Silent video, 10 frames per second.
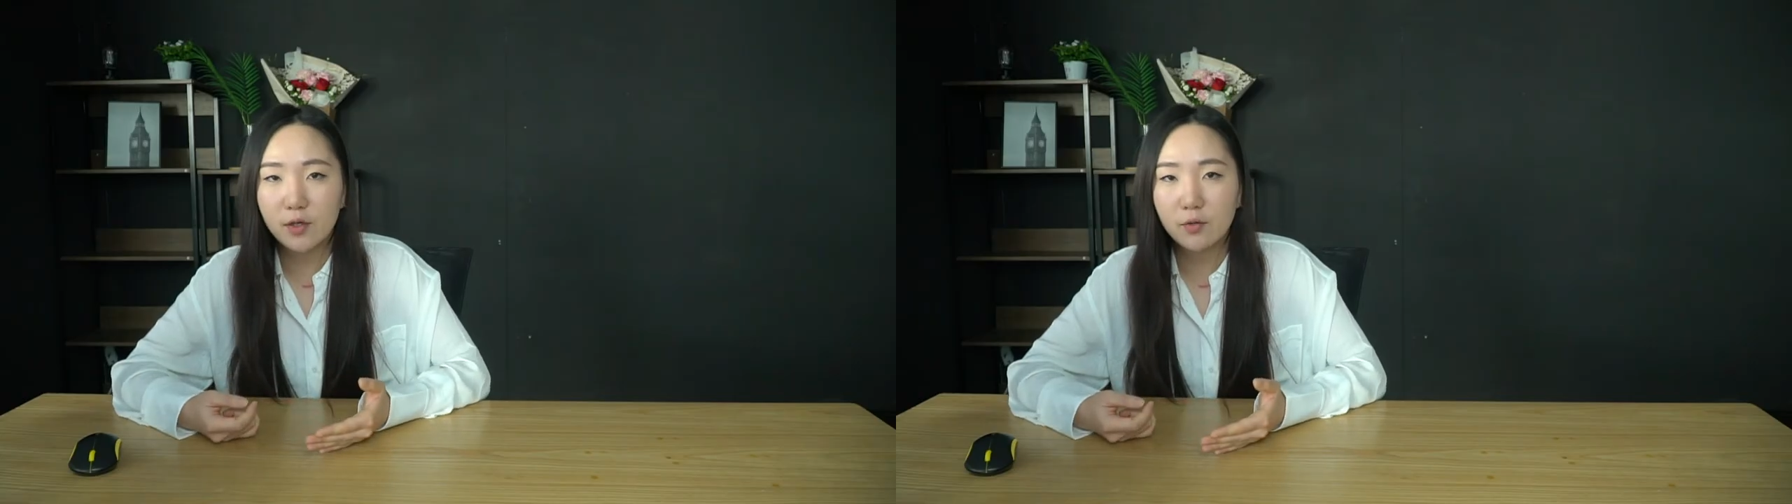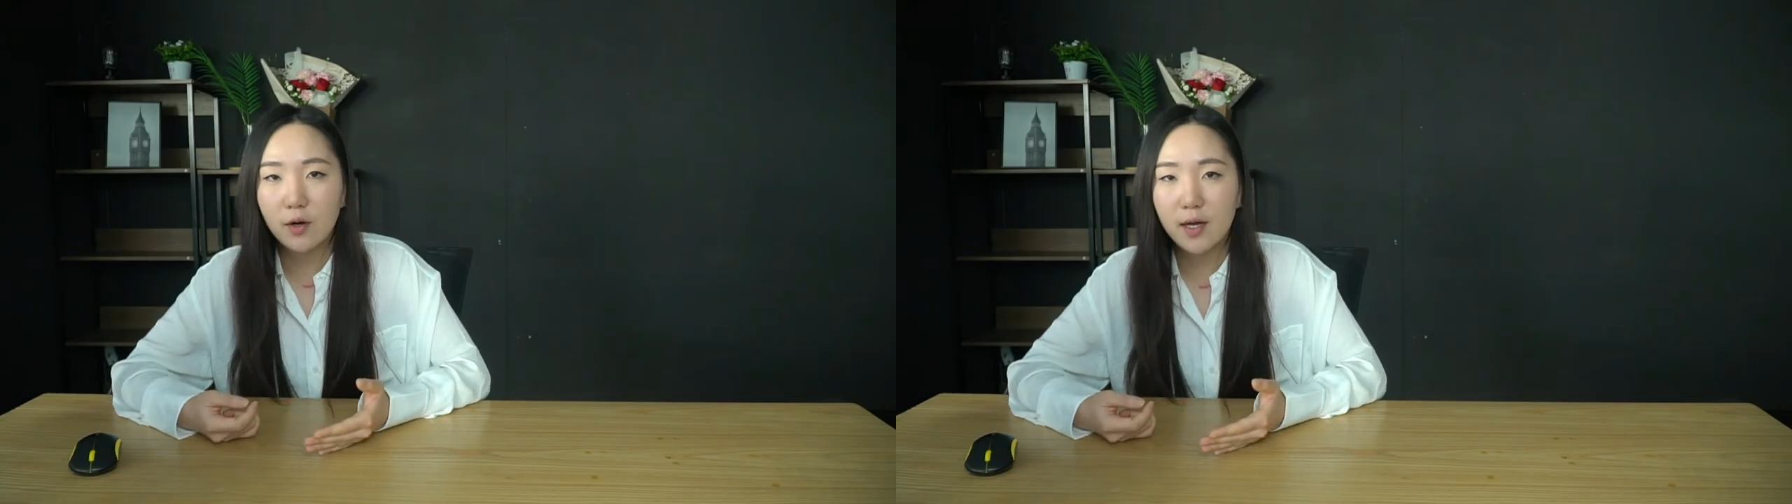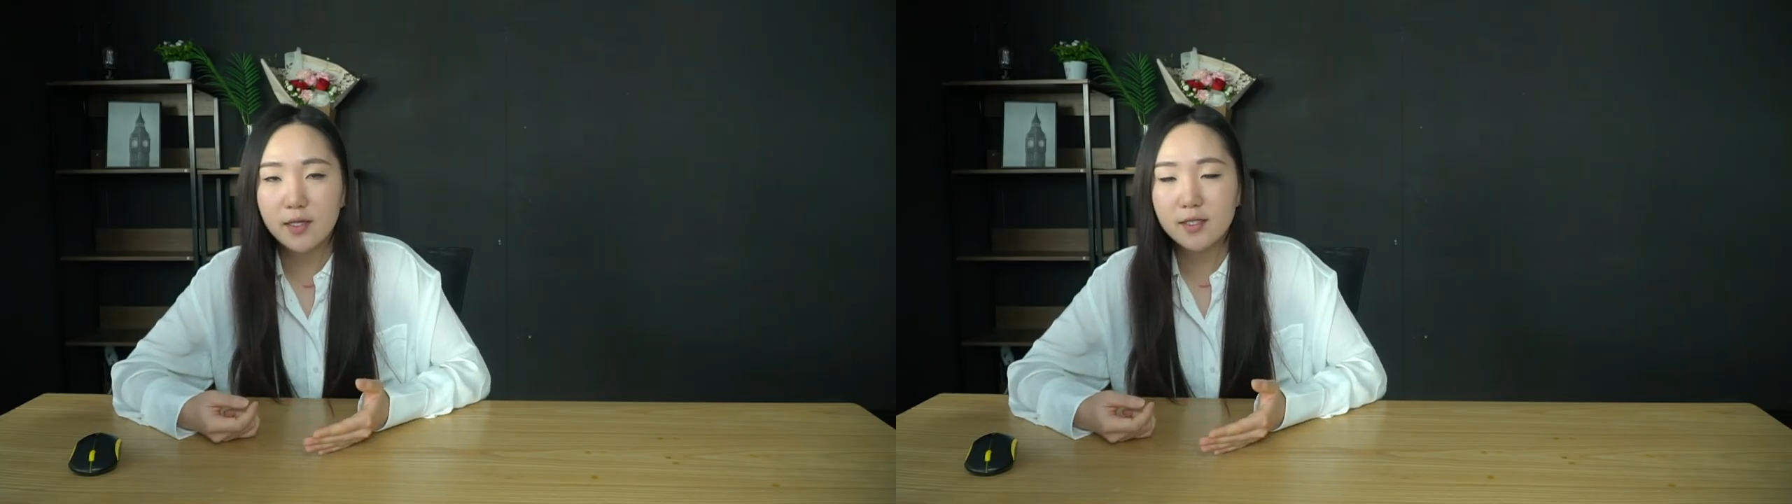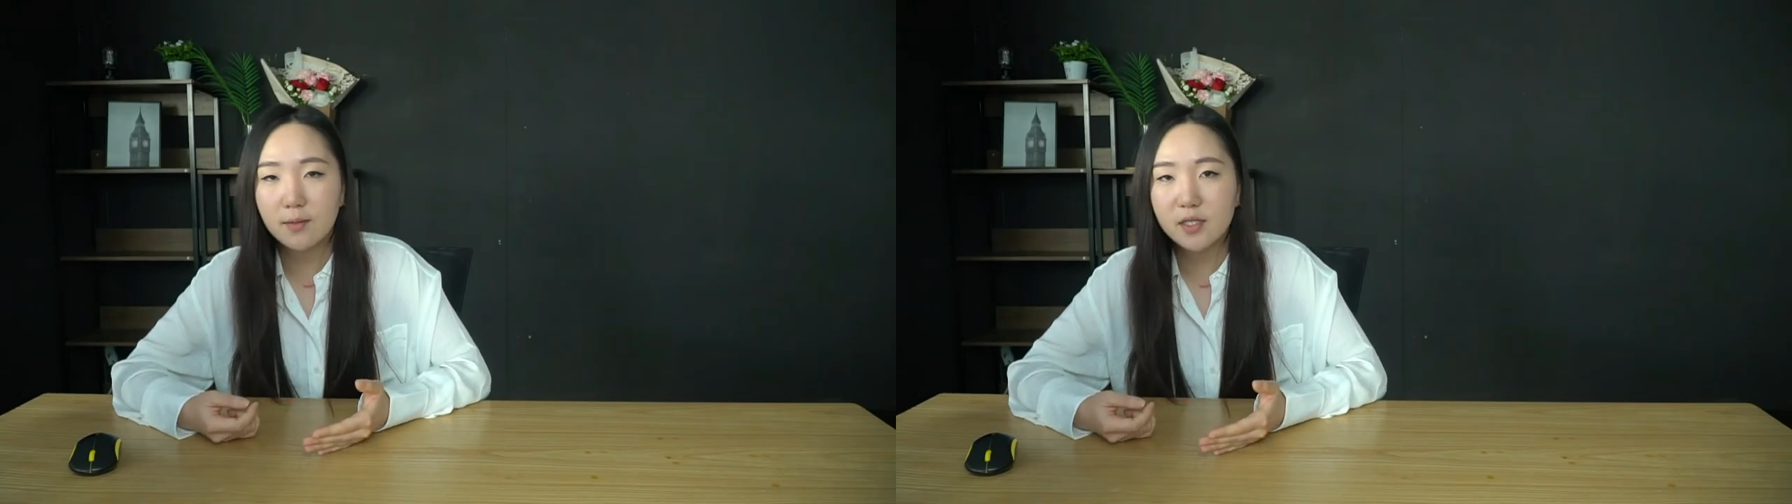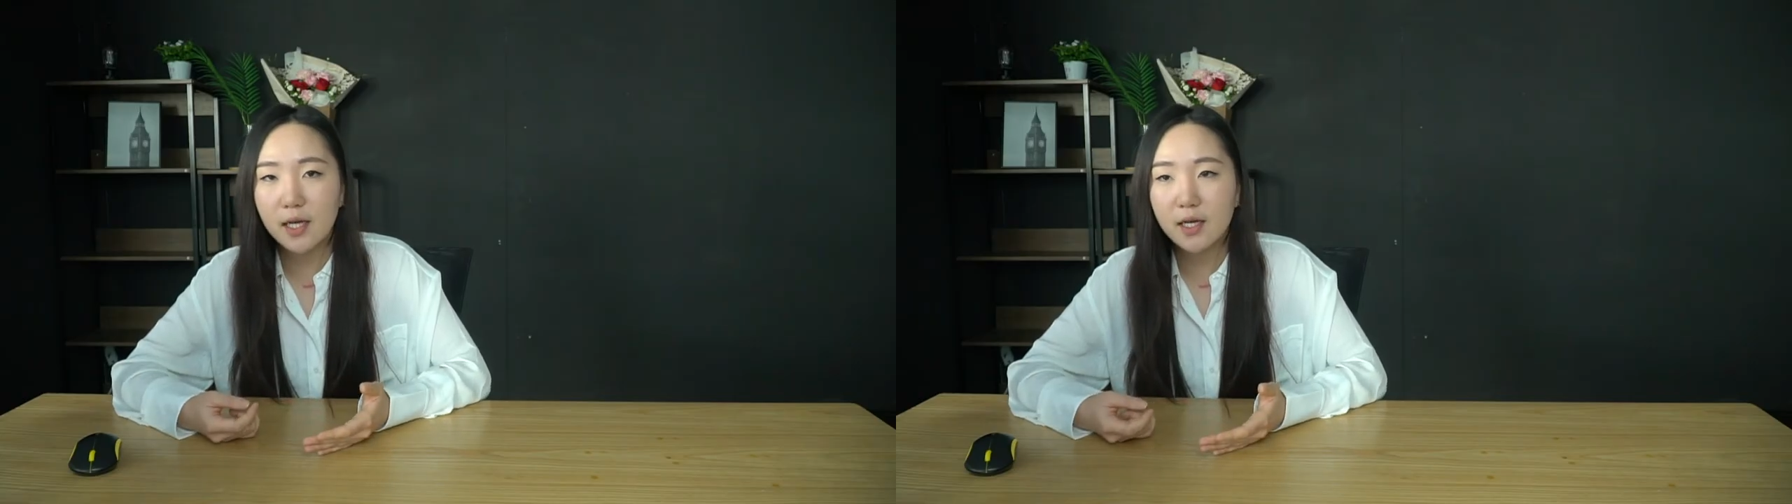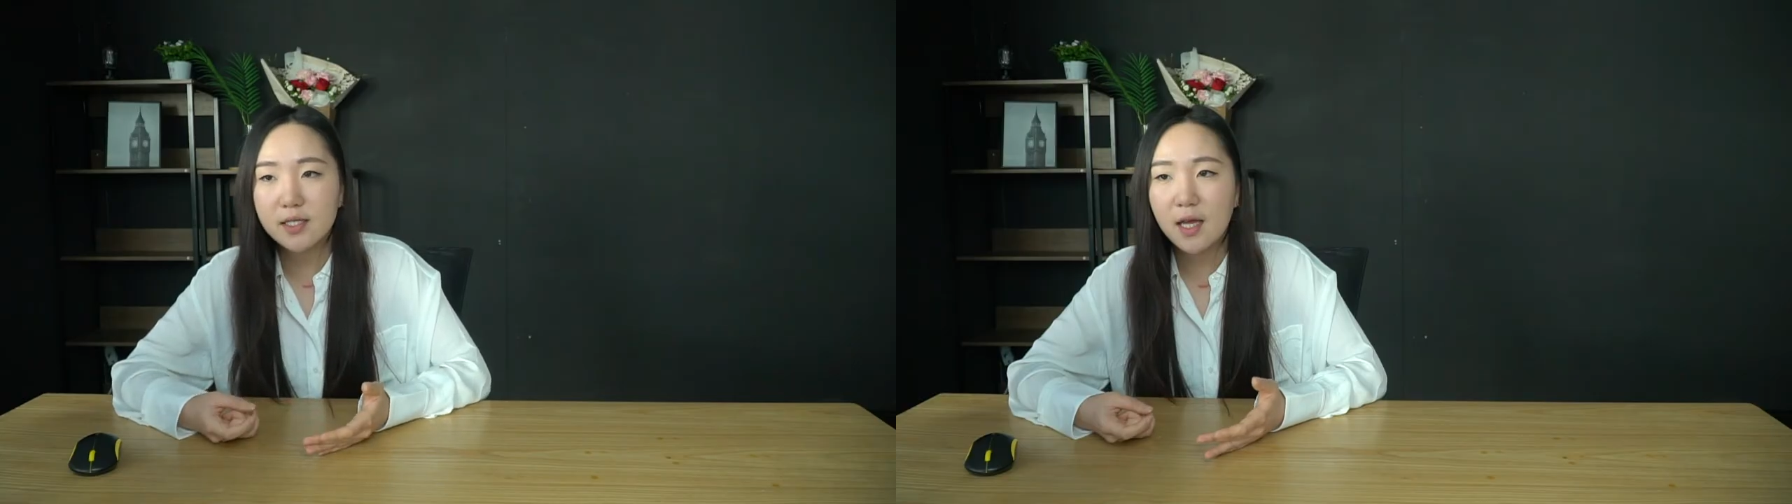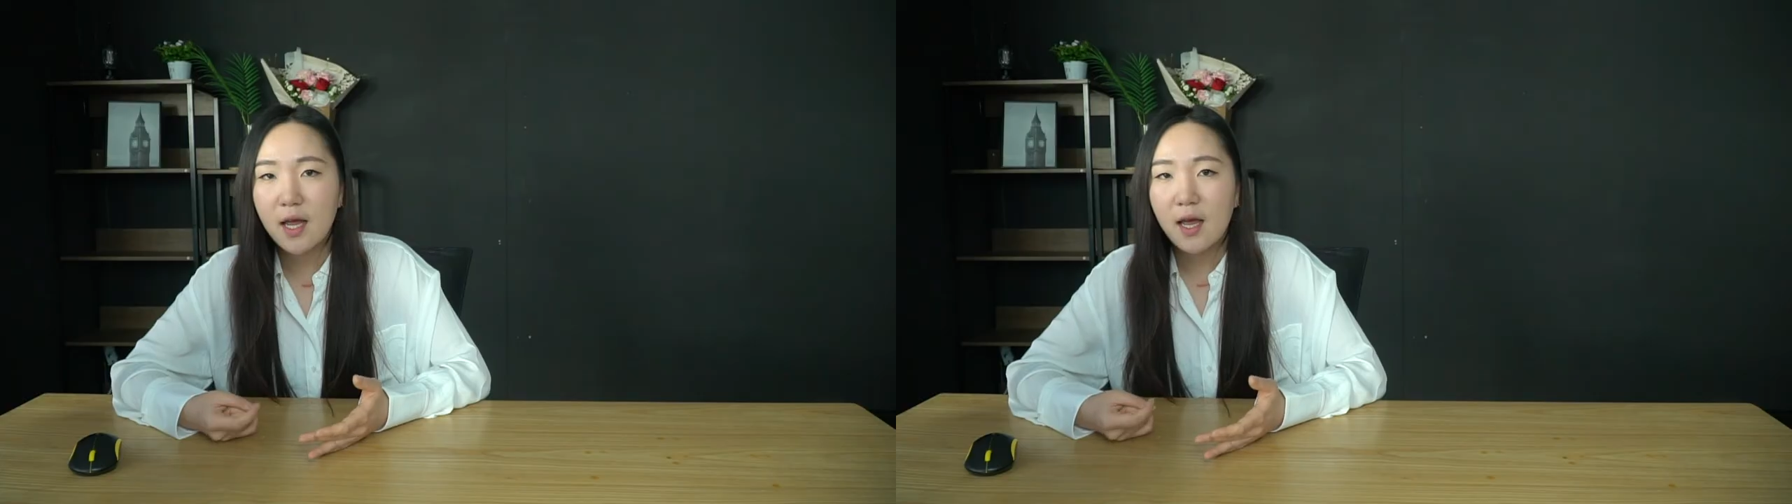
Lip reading: required subject.